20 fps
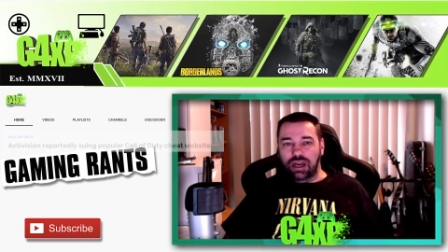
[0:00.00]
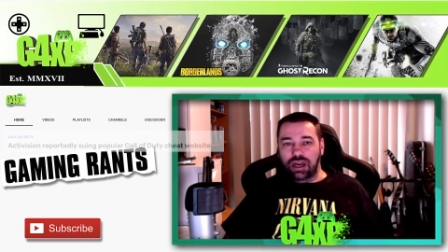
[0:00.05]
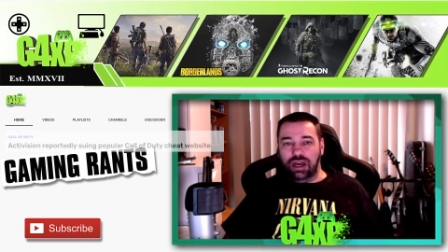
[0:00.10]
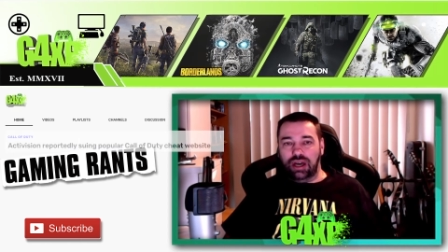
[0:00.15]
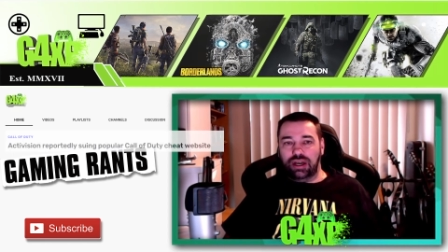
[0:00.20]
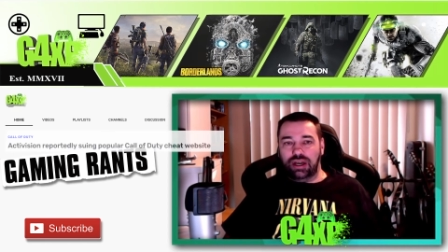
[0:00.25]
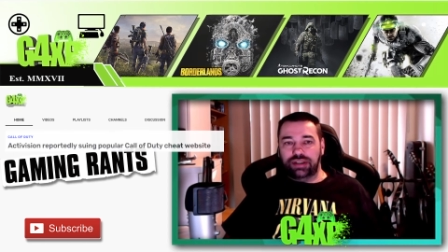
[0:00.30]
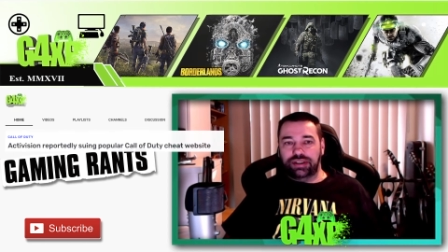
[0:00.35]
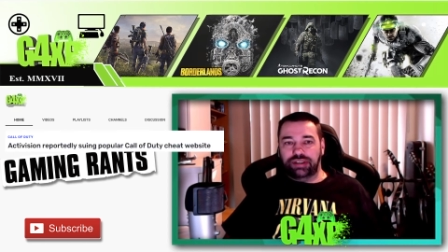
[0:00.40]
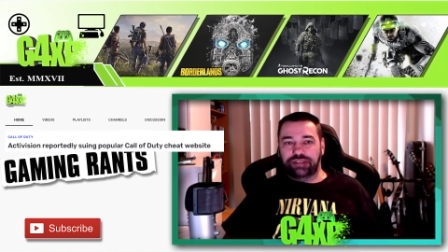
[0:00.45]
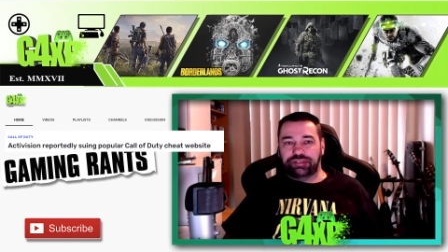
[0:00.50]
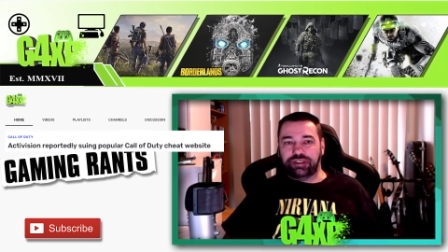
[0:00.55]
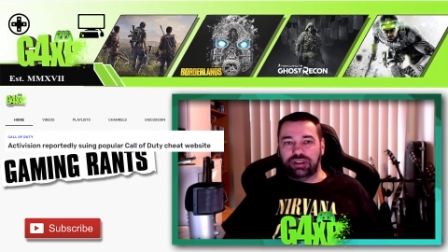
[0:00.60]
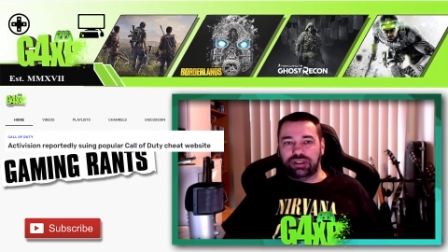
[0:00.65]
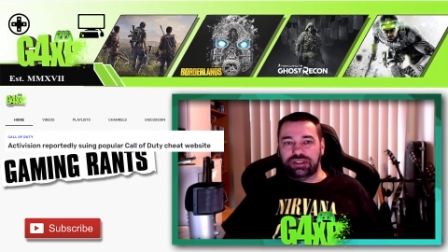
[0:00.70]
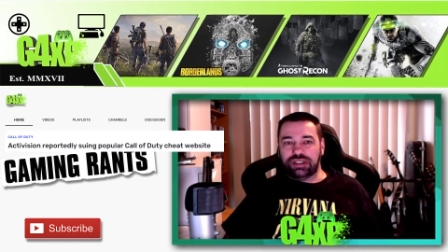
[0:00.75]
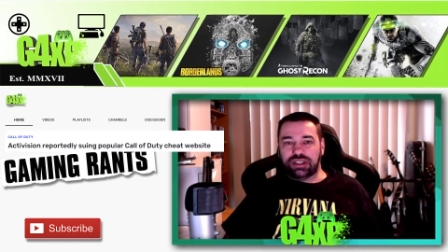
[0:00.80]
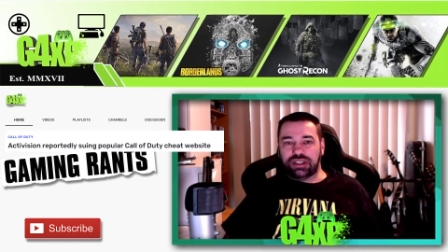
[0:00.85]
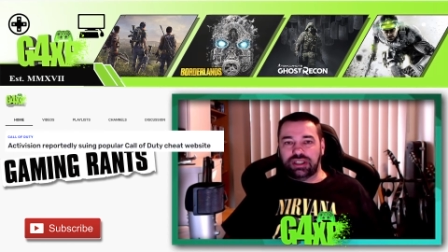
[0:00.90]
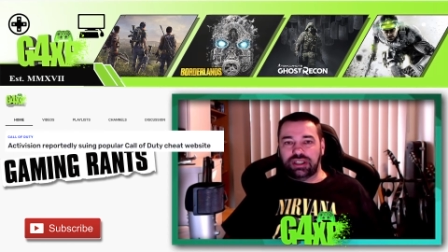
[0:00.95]
And I've
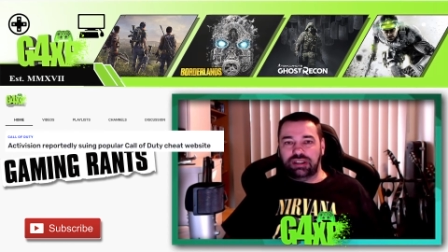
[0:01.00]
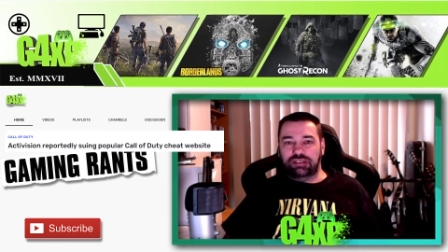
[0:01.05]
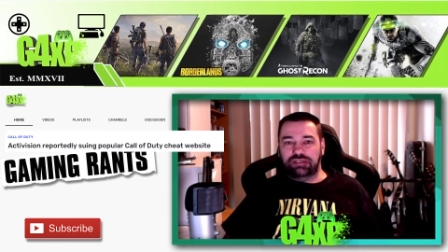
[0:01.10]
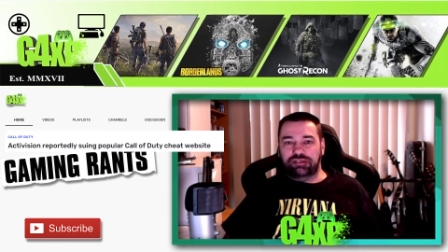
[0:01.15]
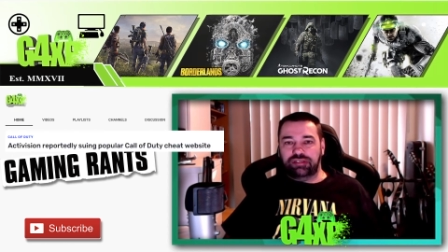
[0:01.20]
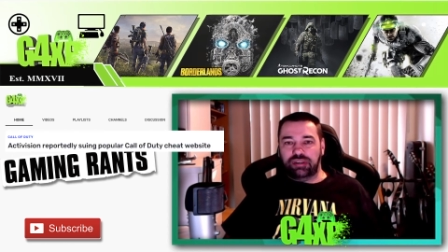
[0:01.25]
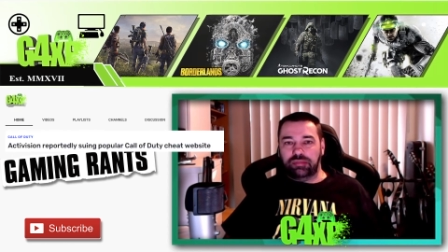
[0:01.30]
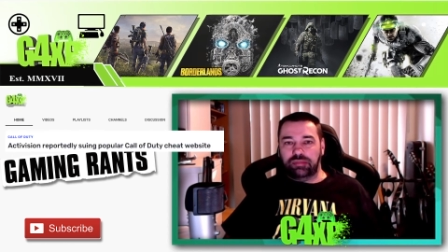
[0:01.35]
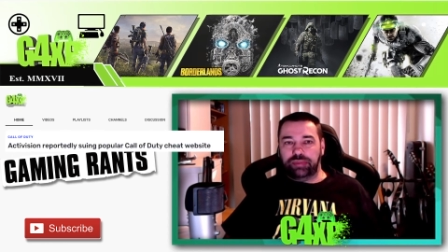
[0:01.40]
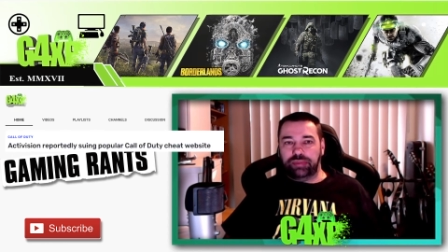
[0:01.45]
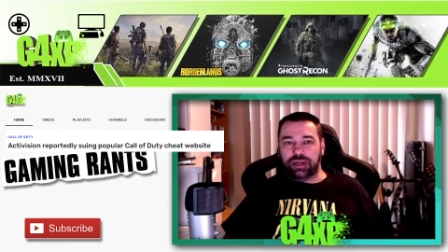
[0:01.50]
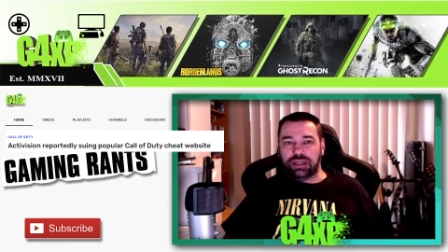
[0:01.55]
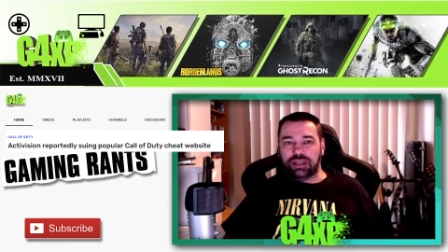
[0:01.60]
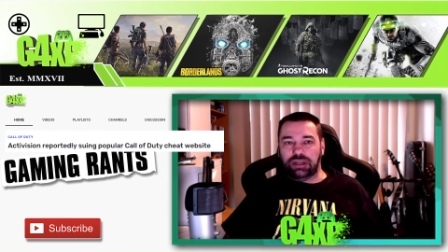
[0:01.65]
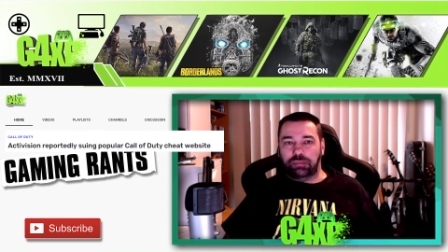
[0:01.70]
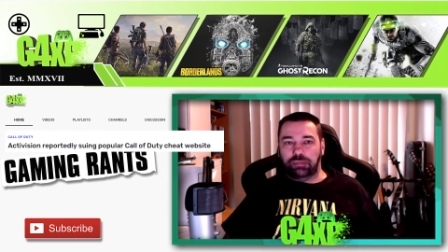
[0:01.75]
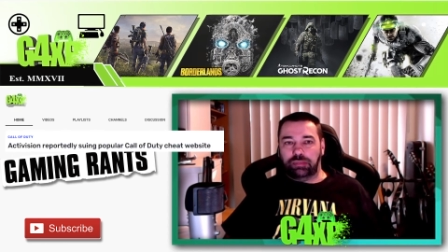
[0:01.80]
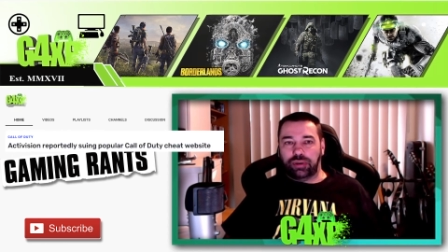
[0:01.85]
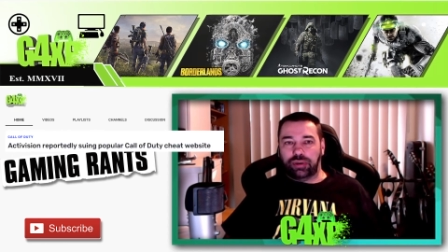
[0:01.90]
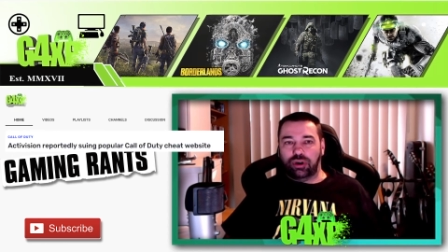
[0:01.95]
got to give
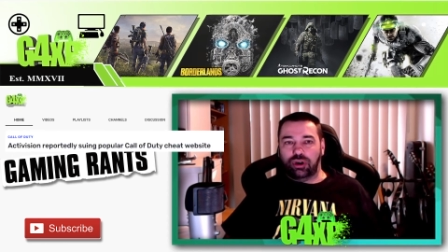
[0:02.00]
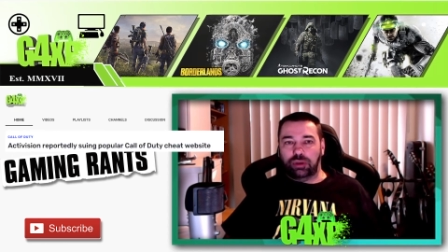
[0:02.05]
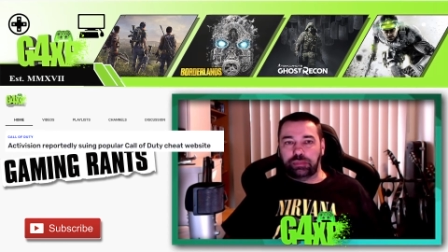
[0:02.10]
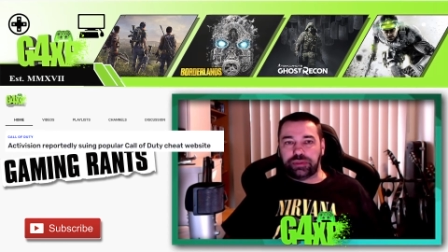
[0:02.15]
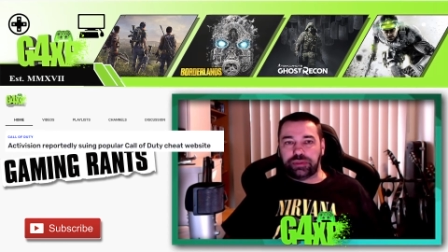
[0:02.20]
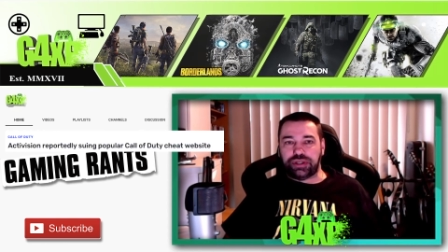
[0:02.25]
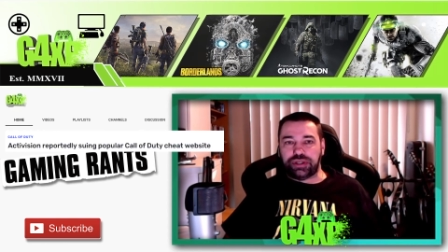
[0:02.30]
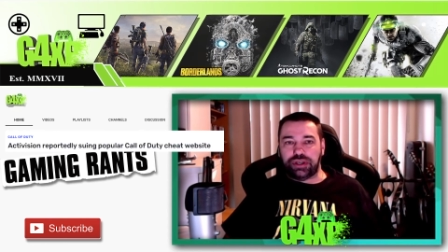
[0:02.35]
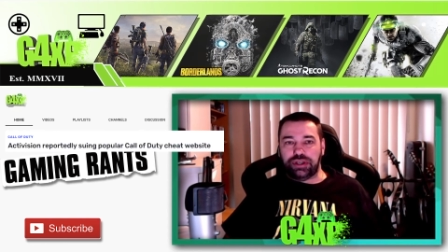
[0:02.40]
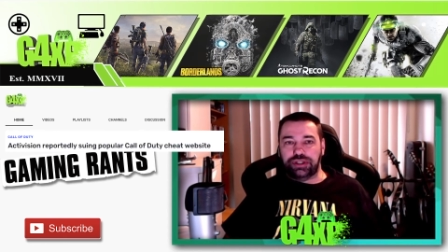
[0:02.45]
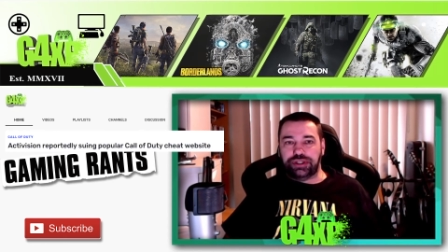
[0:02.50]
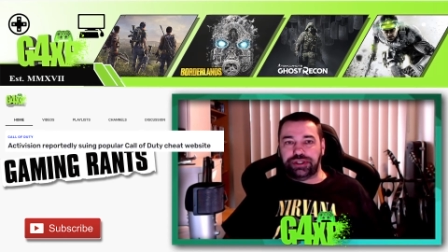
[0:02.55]
big props